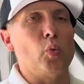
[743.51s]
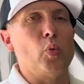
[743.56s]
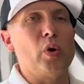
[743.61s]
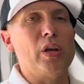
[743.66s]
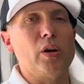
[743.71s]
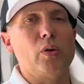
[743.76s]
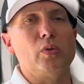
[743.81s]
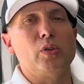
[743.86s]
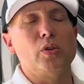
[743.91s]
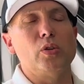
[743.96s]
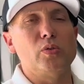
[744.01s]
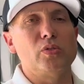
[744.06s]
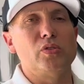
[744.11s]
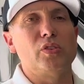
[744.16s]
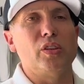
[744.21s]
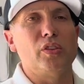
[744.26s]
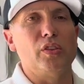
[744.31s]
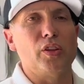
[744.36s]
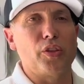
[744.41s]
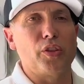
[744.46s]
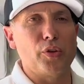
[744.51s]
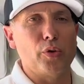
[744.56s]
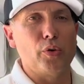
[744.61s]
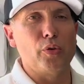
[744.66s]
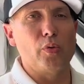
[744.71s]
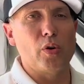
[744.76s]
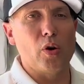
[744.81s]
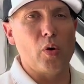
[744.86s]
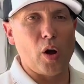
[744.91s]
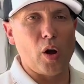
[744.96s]
We don't use the
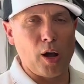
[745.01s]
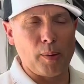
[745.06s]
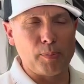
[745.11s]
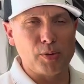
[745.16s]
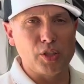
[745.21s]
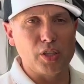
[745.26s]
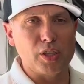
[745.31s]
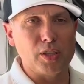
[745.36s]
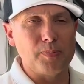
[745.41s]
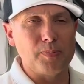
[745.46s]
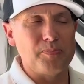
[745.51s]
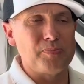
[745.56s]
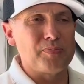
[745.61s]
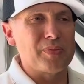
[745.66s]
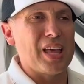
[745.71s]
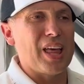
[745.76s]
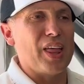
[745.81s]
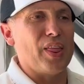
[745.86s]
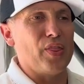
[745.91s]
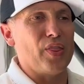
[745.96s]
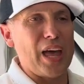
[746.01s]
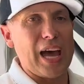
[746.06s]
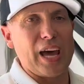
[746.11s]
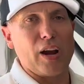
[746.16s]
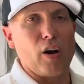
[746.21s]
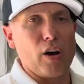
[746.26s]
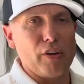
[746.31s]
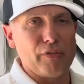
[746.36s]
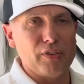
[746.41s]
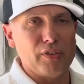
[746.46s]
third row option that
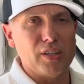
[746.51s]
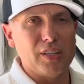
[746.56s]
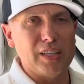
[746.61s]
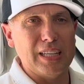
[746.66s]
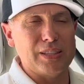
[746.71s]
often.